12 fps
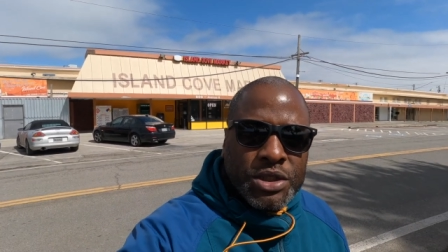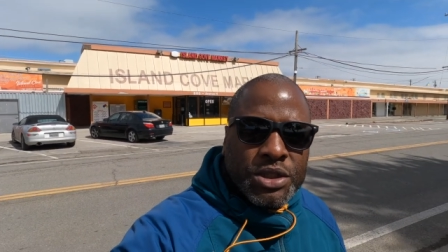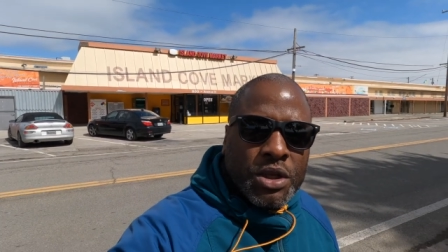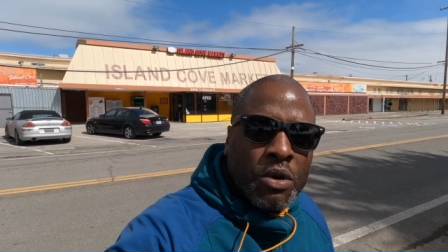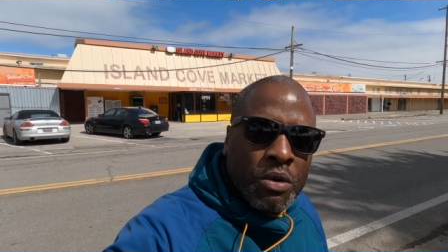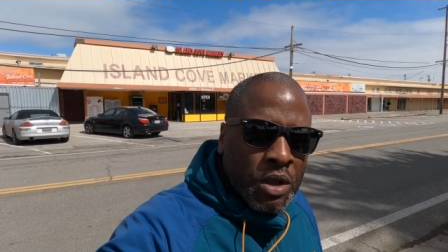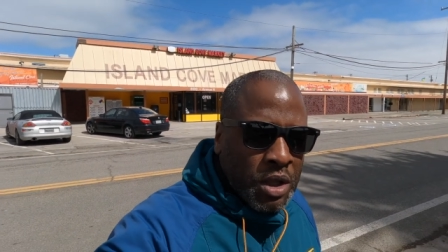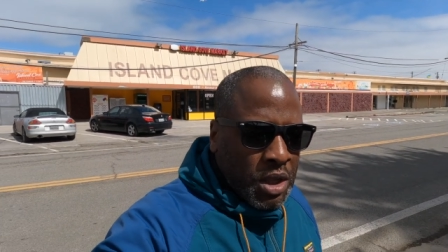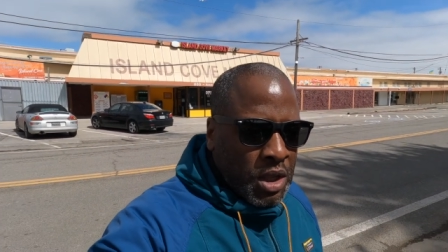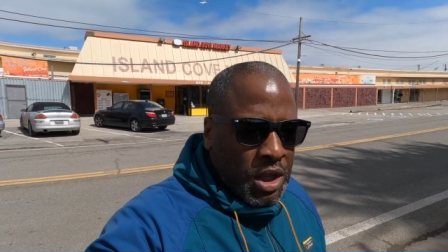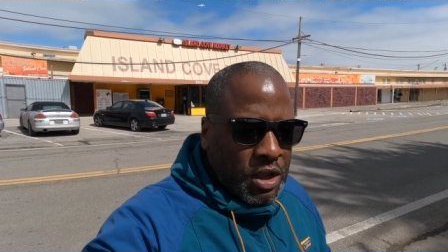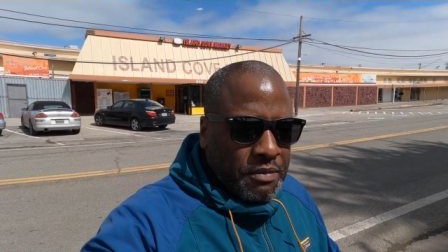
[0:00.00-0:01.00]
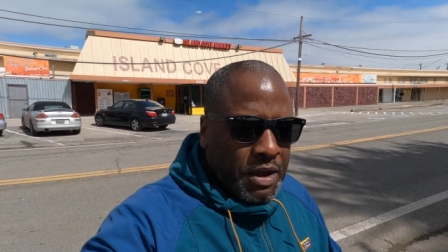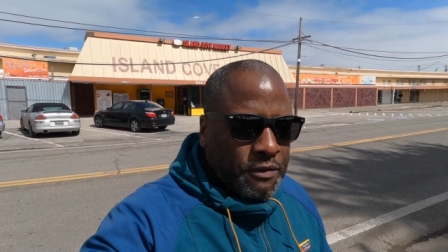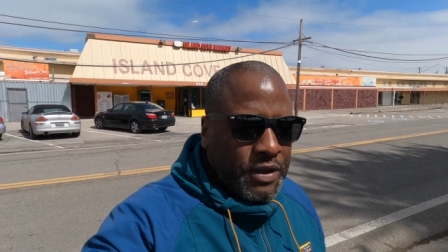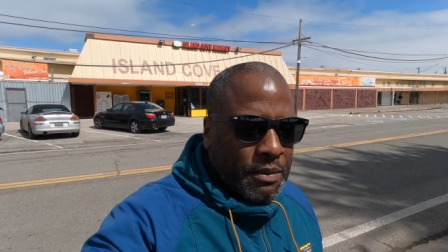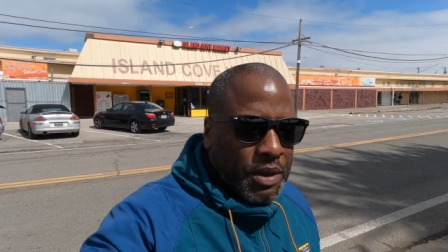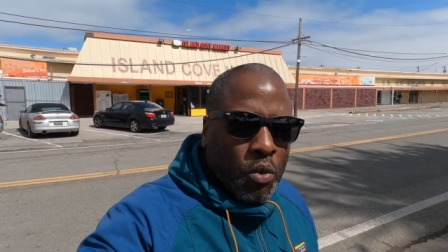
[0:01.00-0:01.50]
So if my
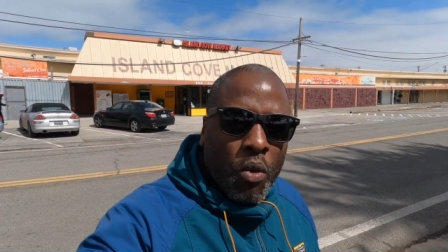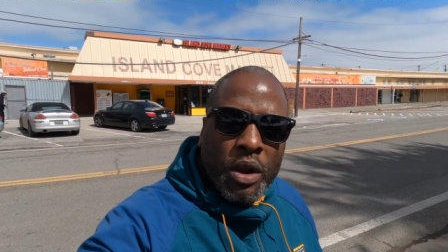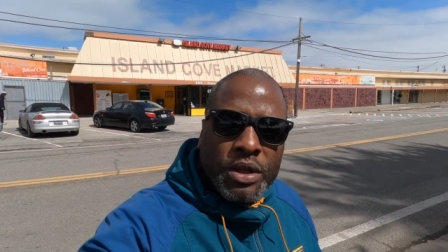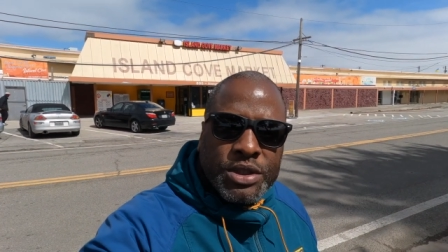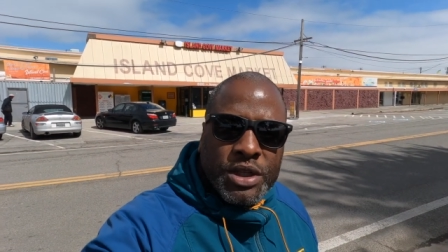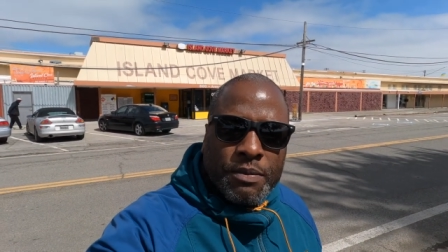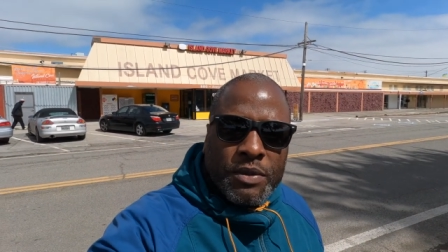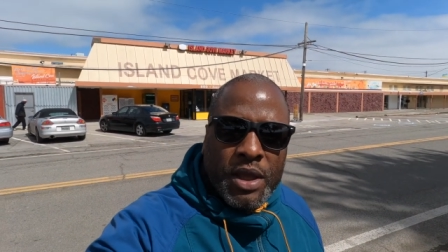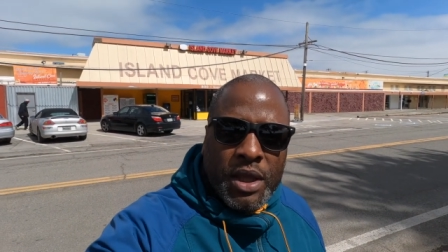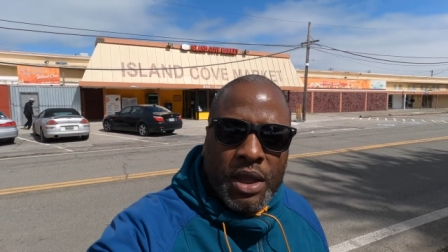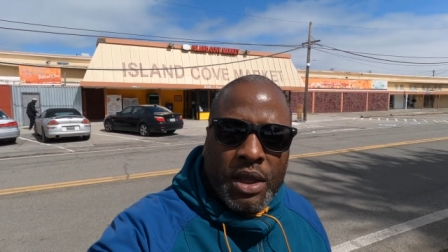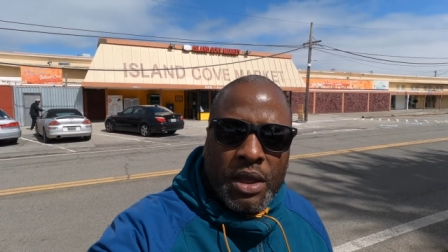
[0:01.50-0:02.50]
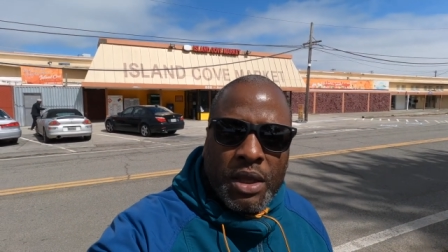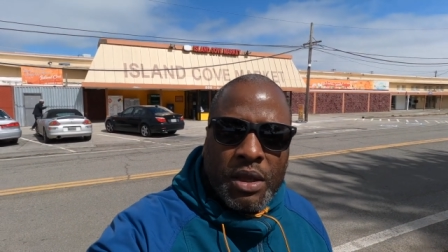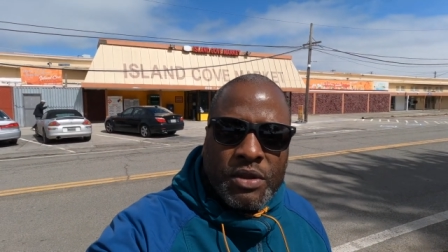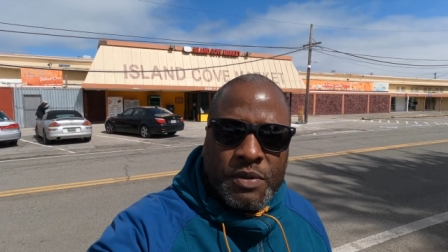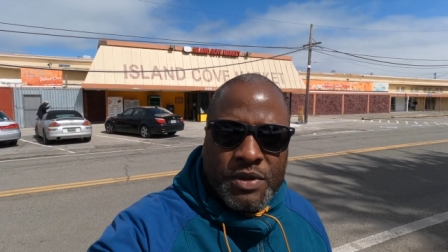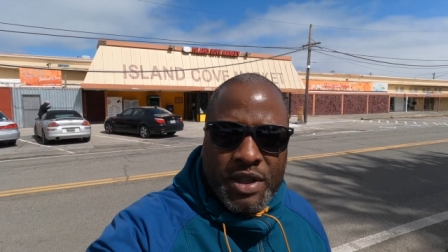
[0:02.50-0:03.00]
family wanted something
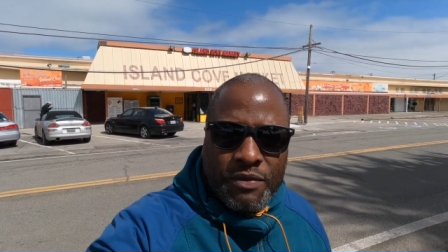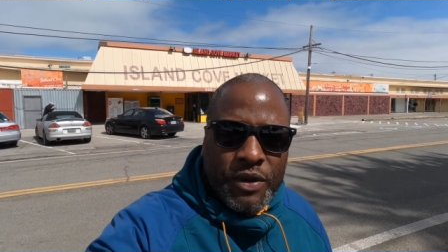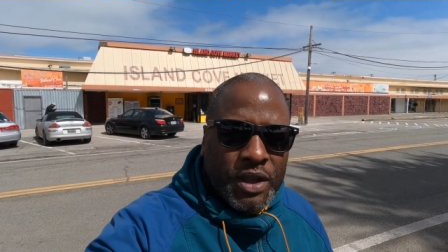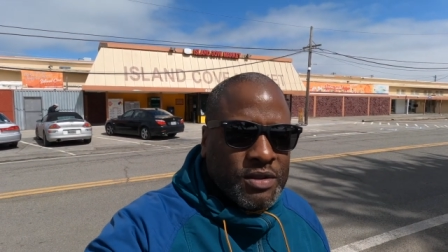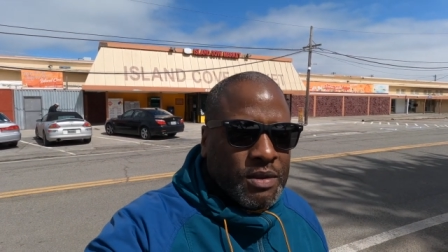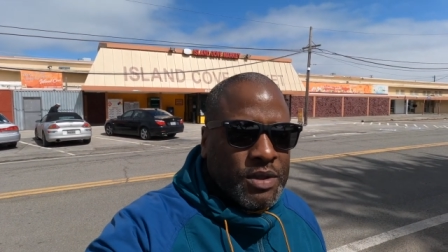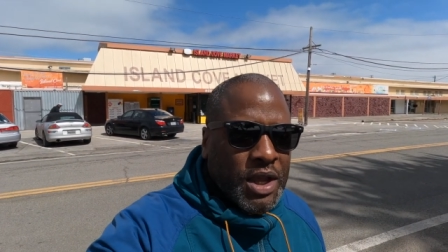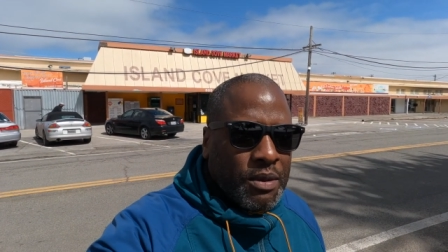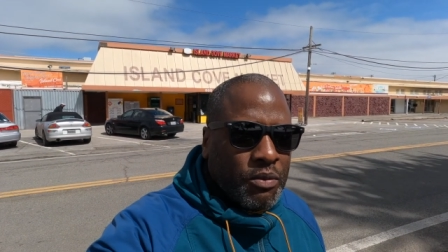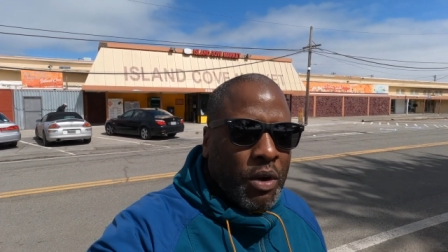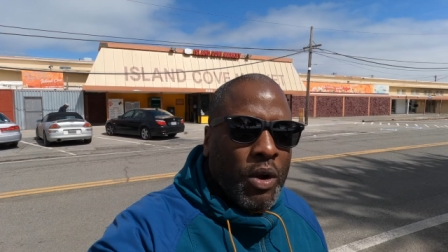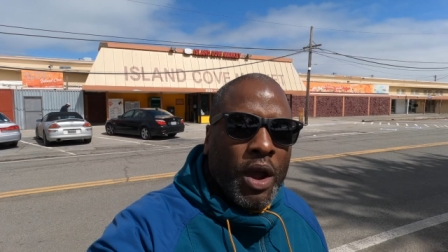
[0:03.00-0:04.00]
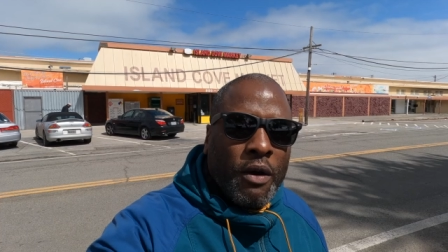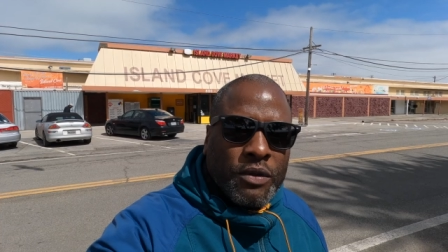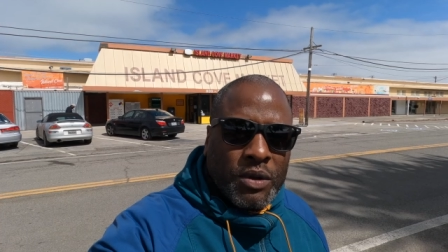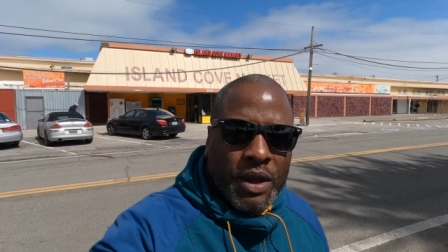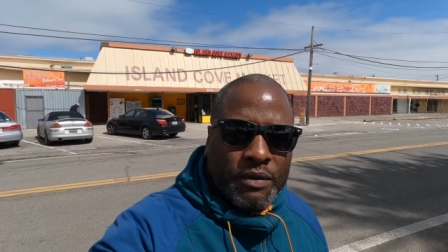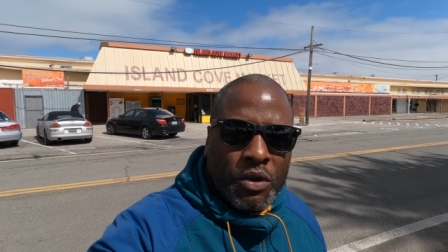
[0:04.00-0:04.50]
specific, sometimes we
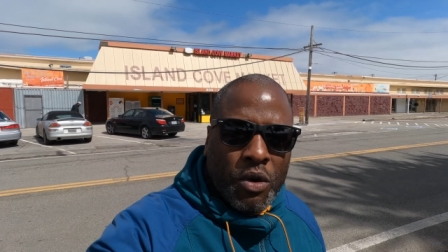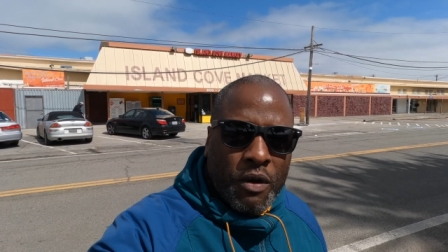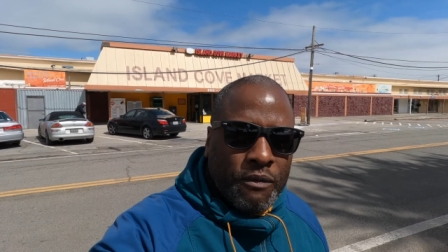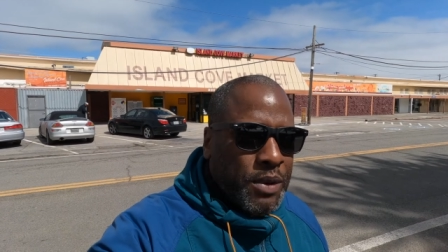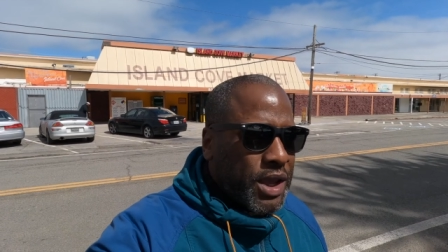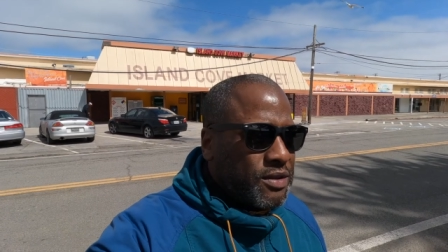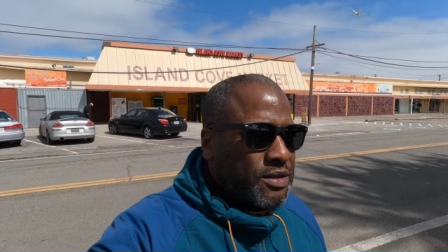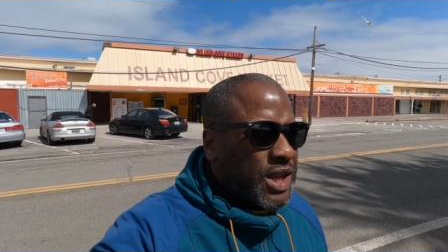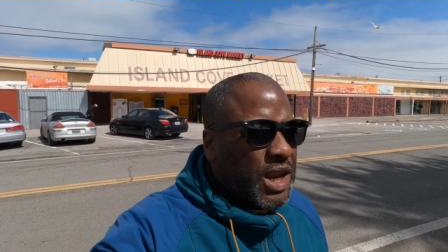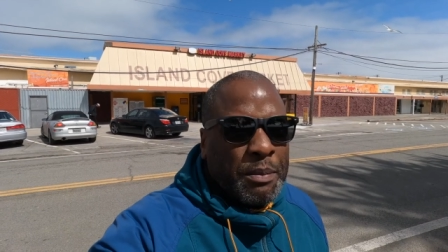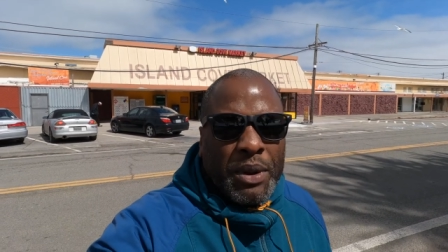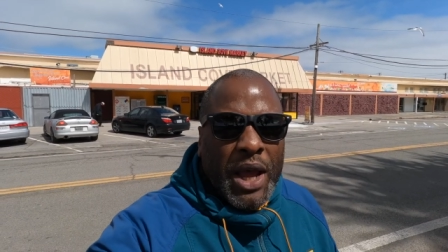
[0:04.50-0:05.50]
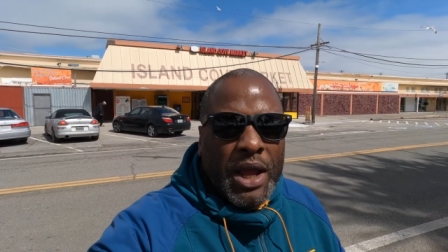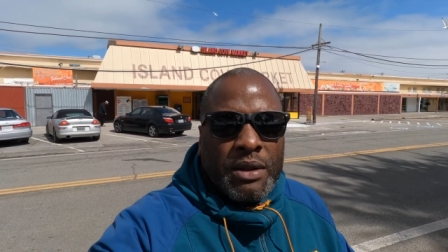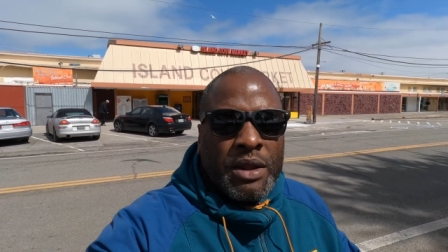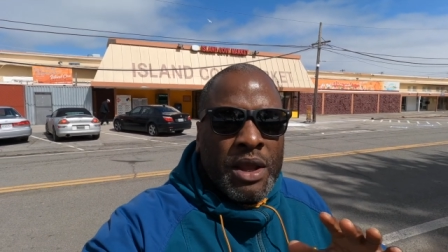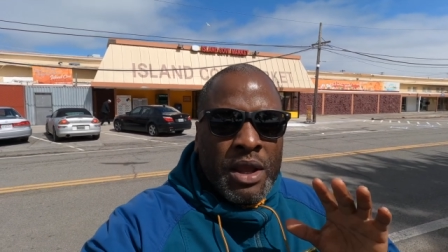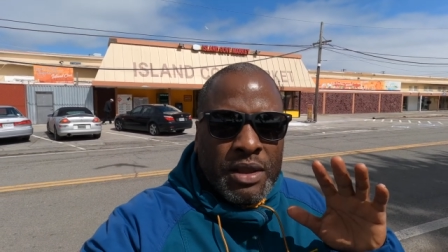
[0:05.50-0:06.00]
often have to go off base, and that applied,
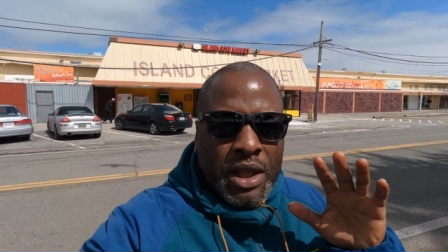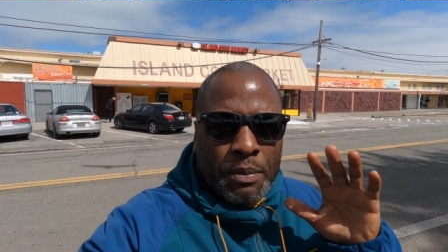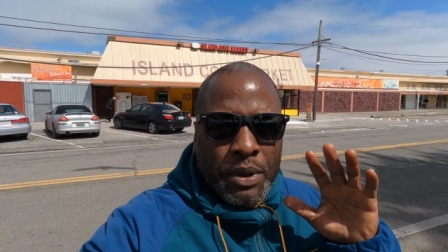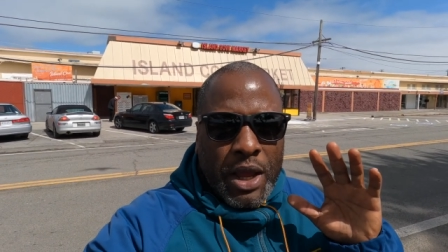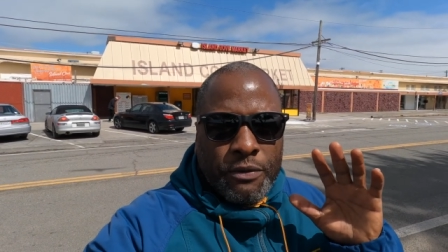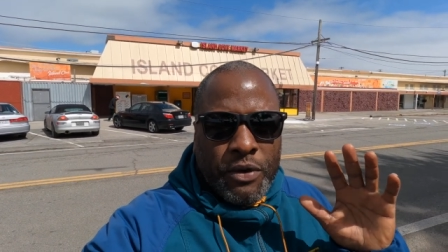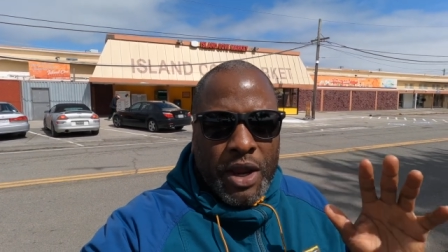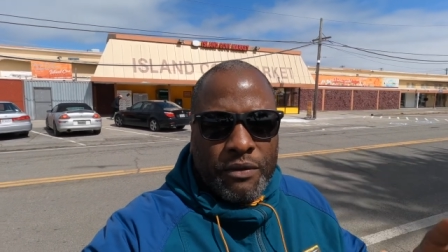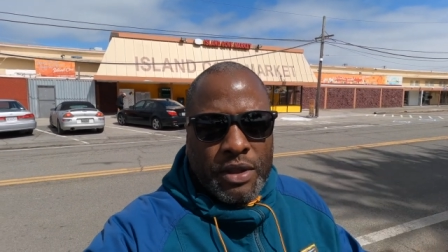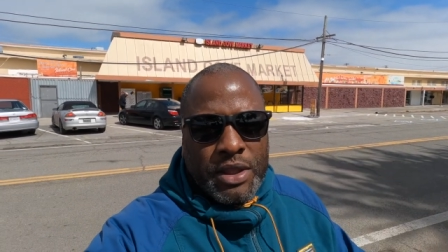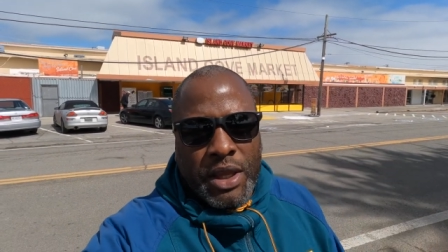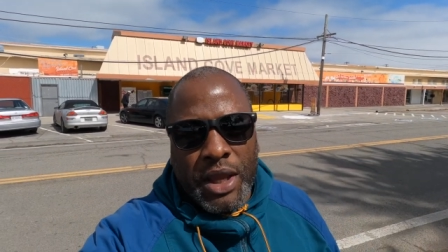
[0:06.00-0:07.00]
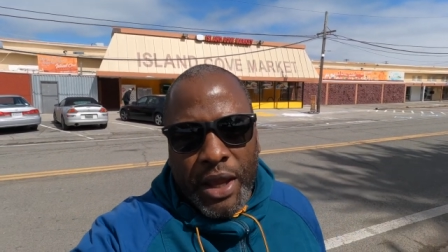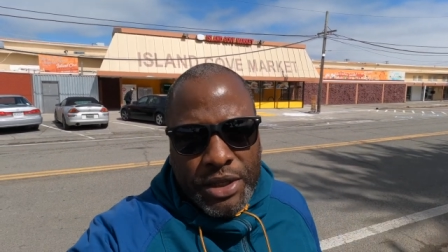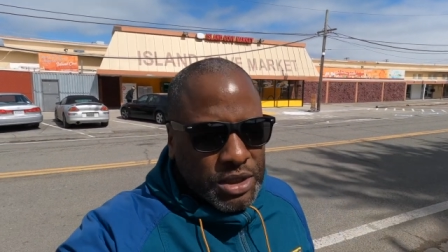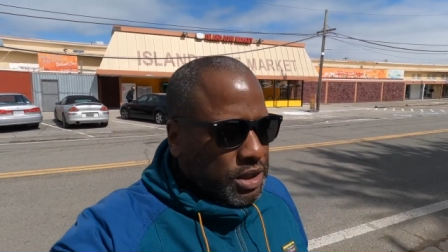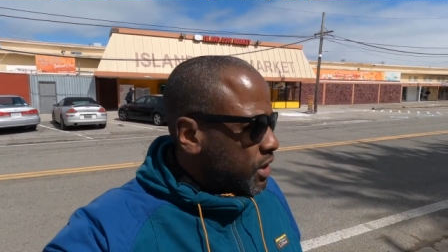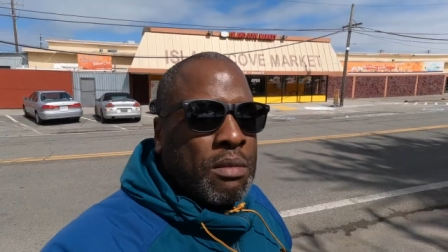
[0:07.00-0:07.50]
that applied for everything
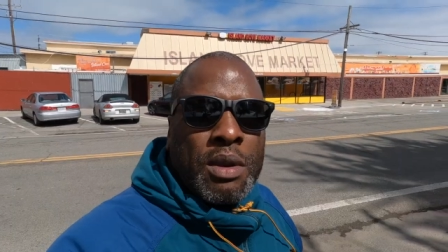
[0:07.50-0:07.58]
actually.